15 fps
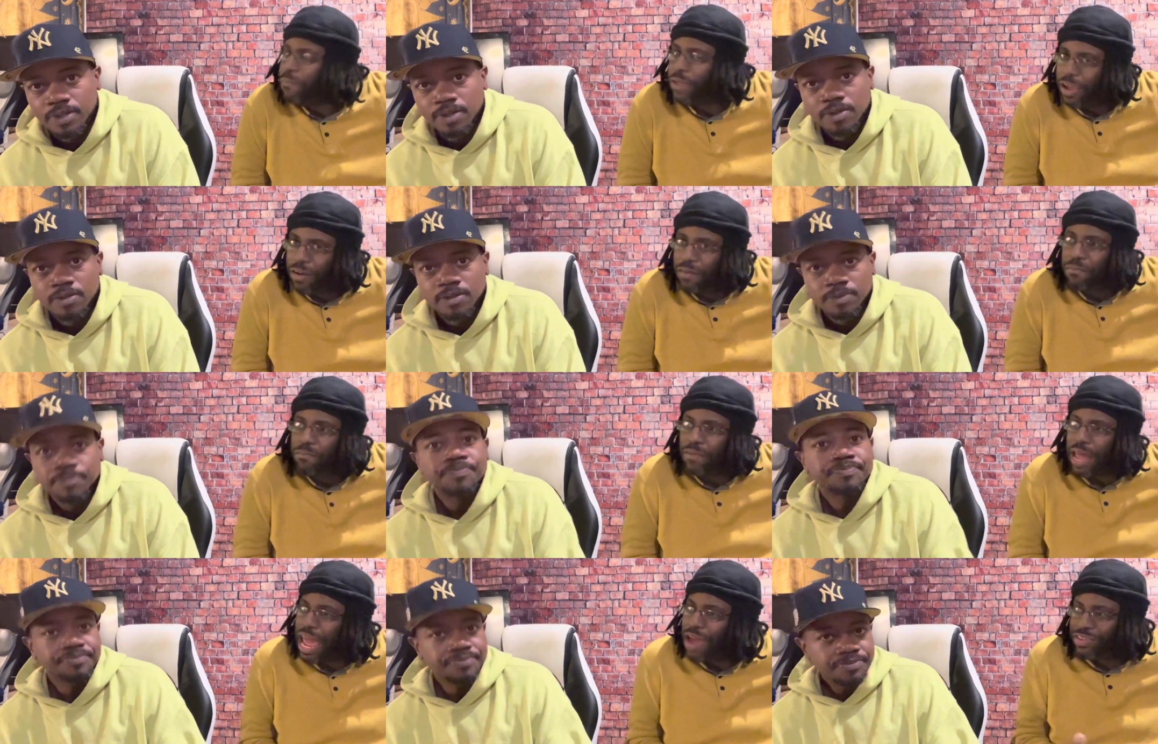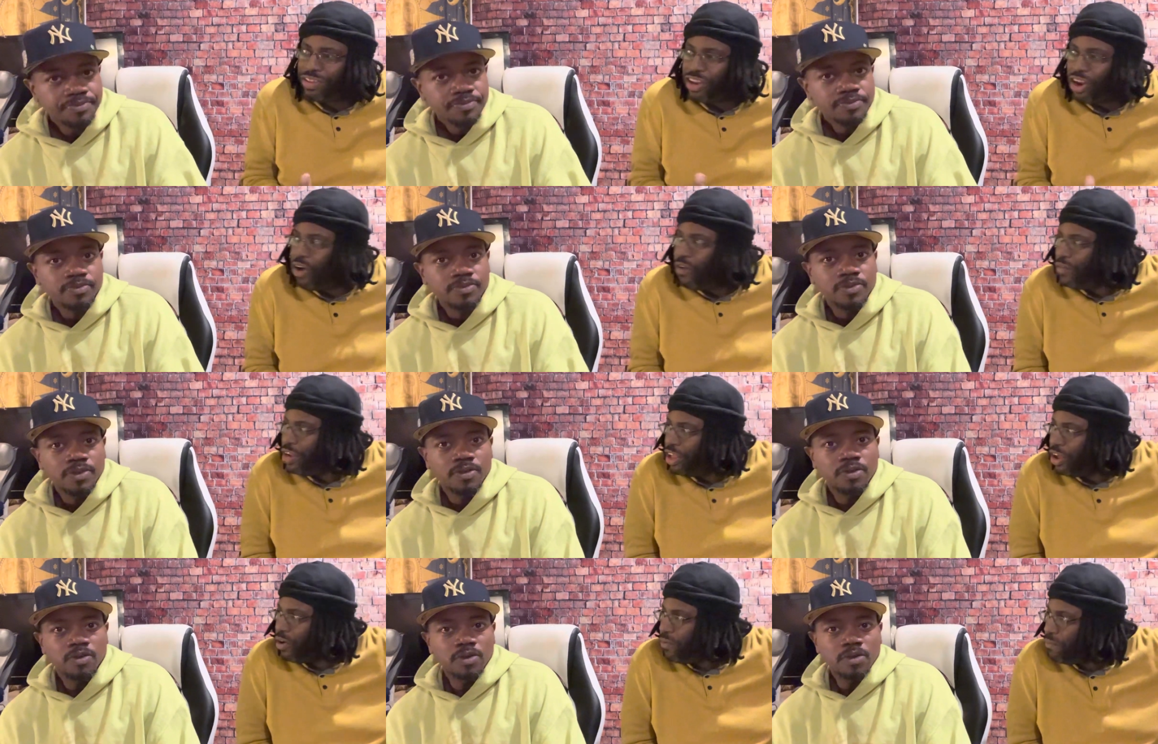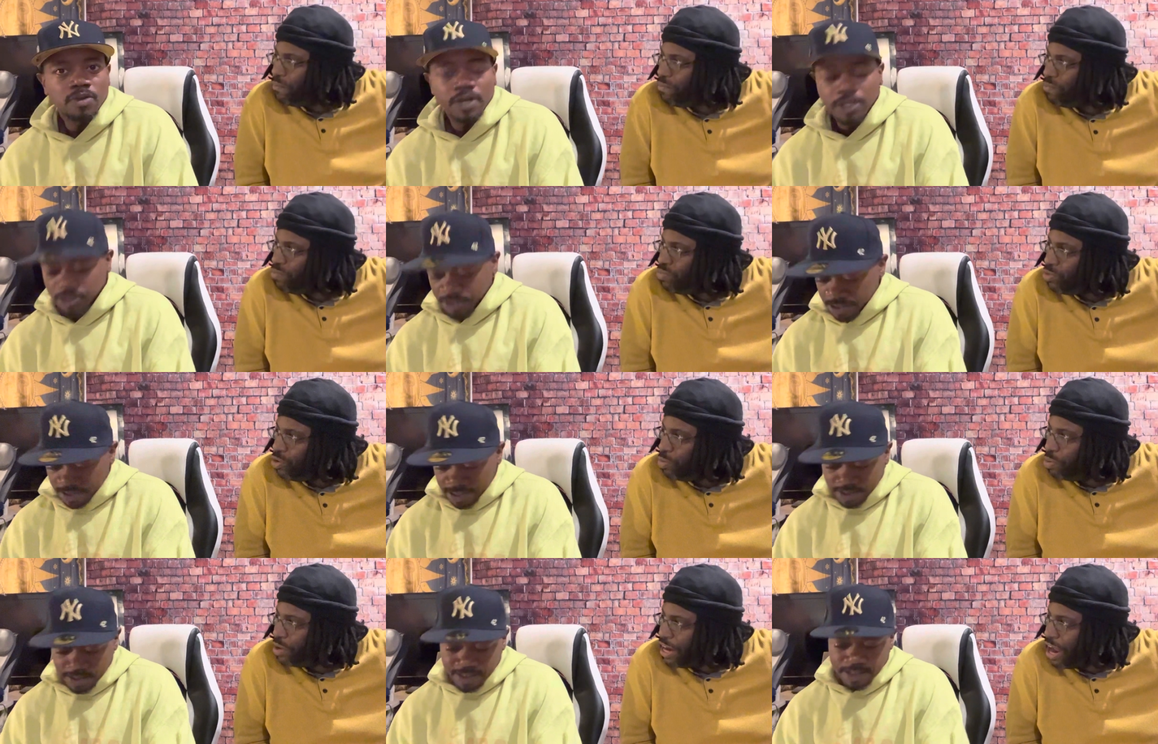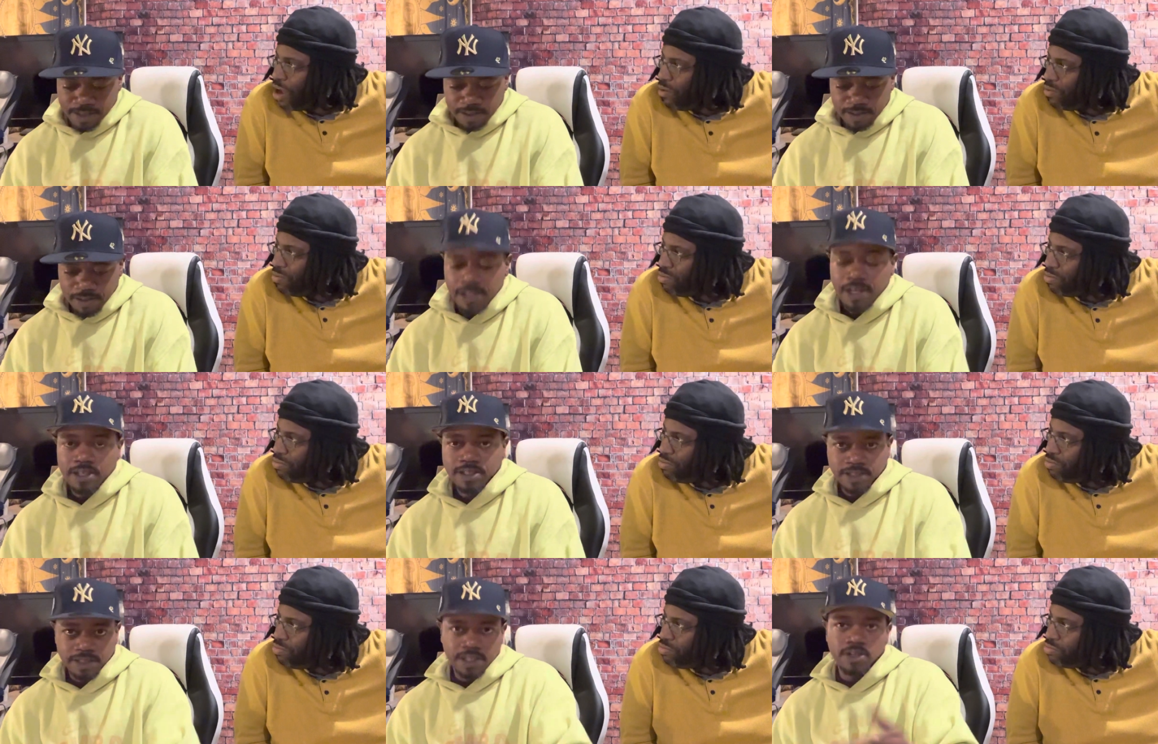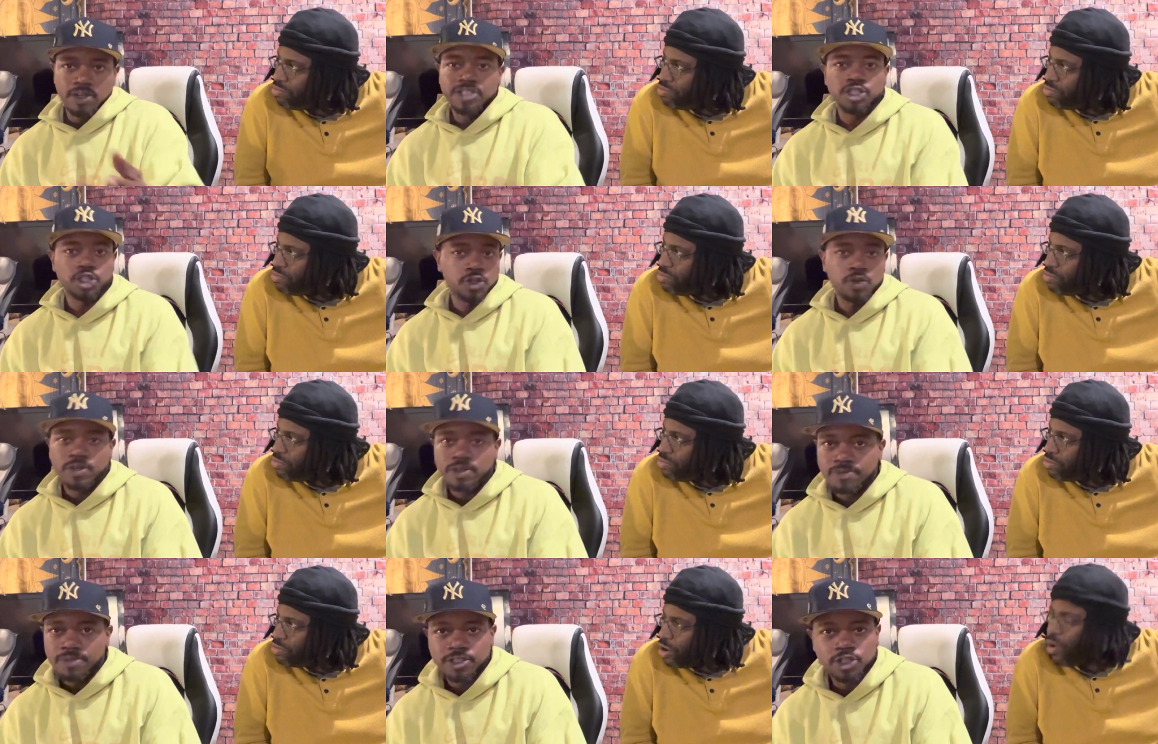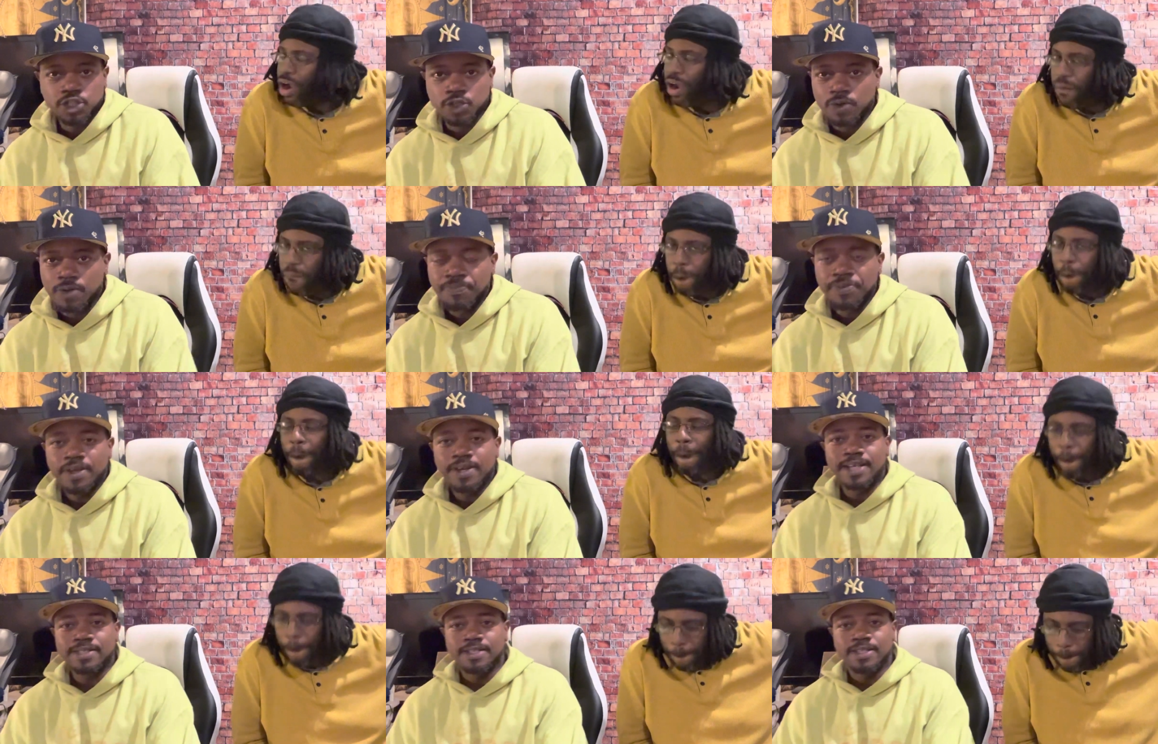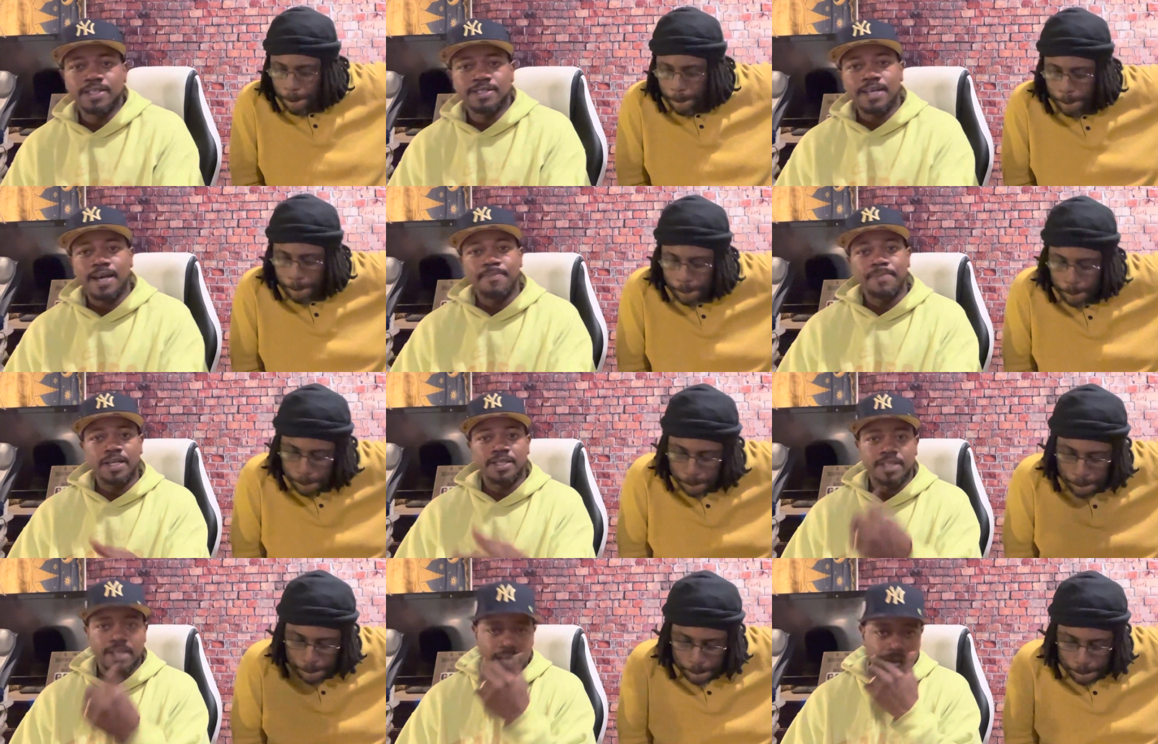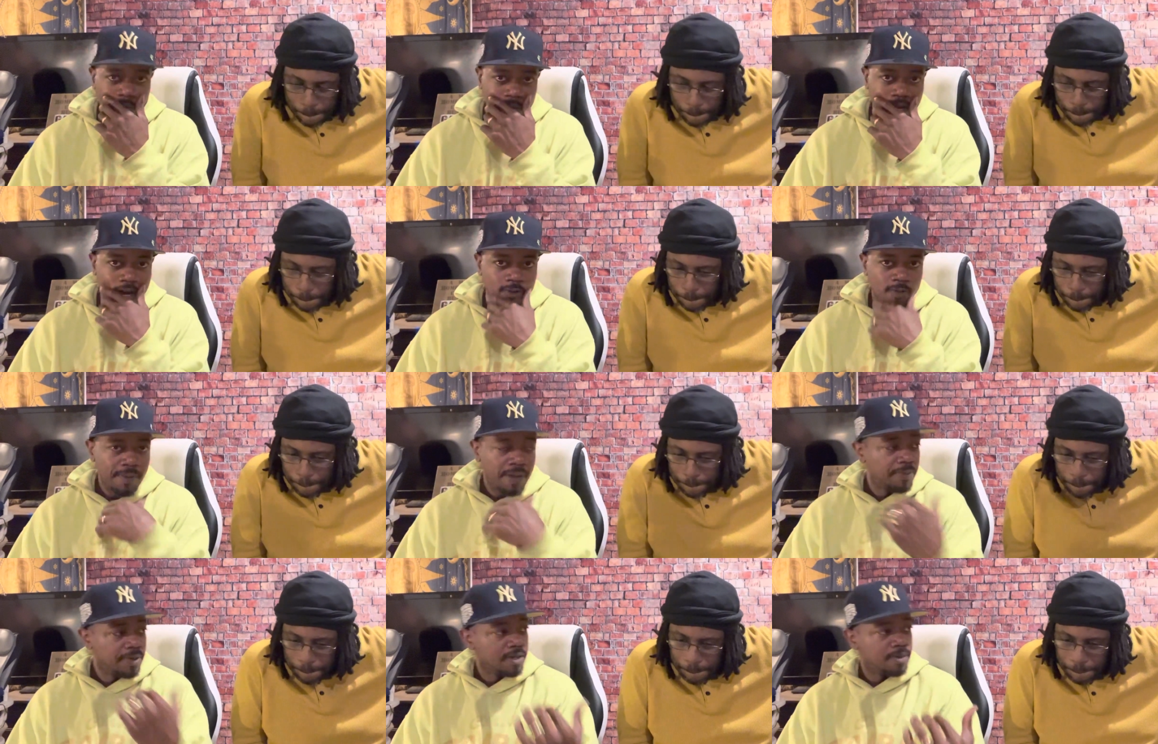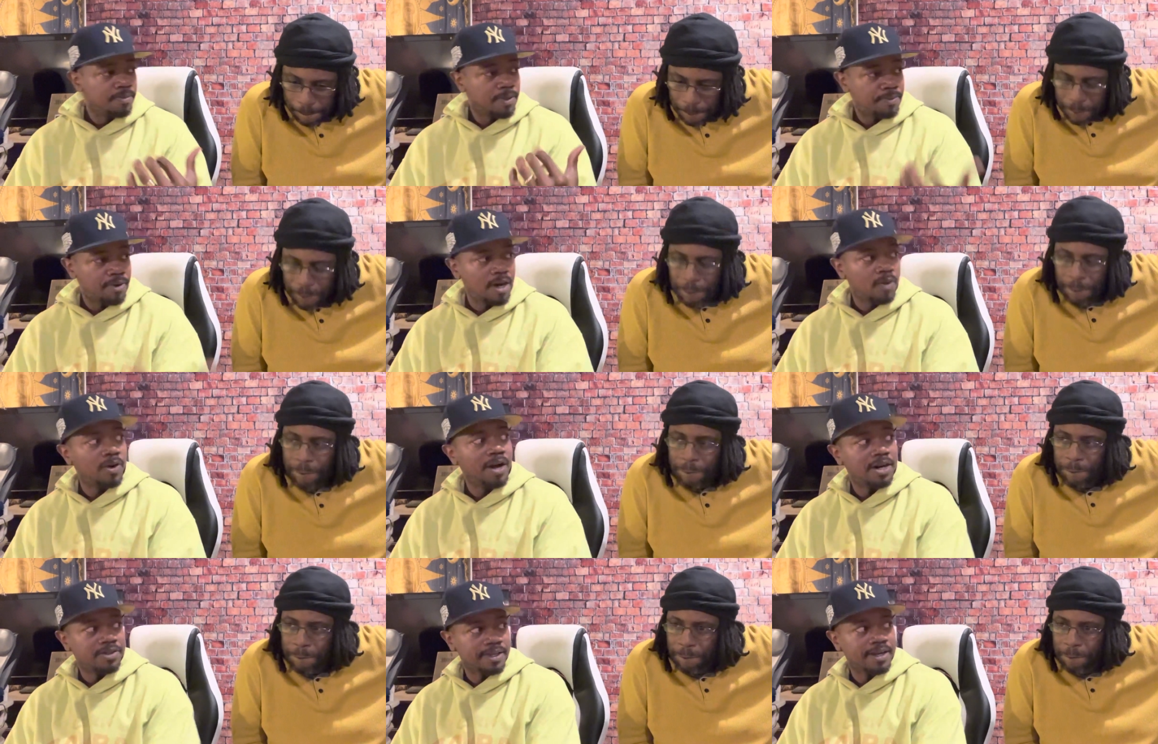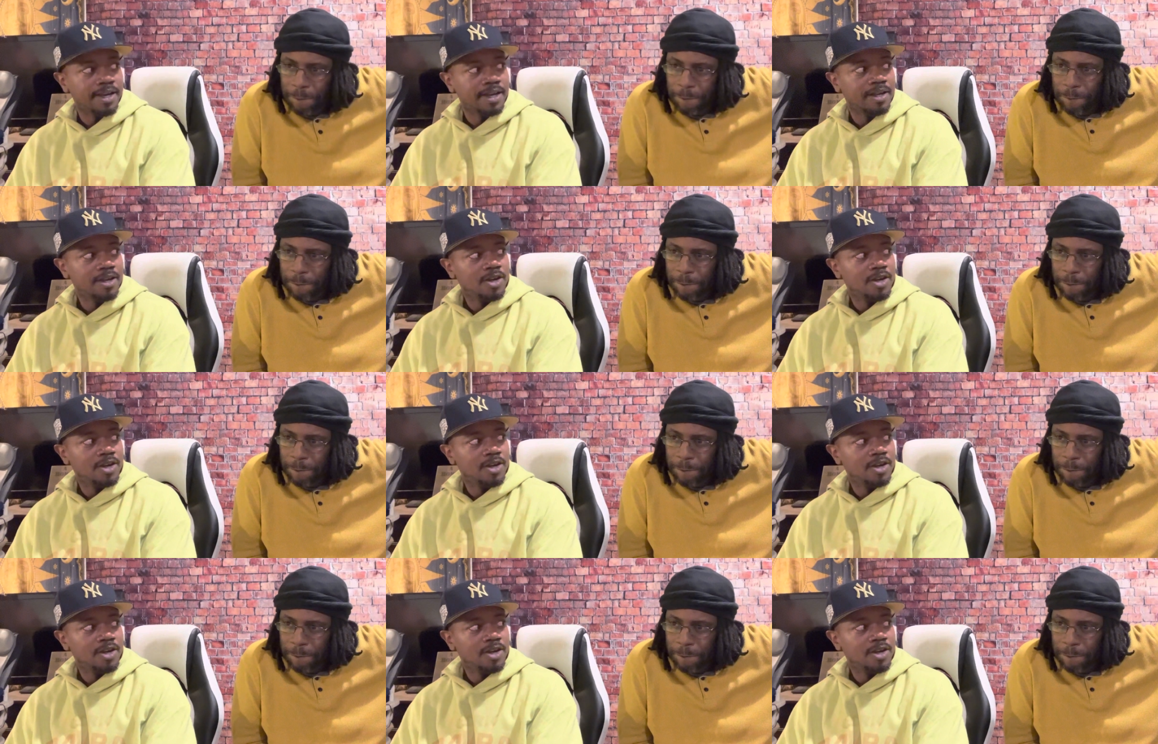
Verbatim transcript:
Speaker 1: Yeah, I haven't seen the whole video.
Speaker 2: It's, just, put it just, out? Yeah, it's just little, it's a short. It's okay. a short. Okay. And I said, this how men check our weight. Remember the, the part where I was like,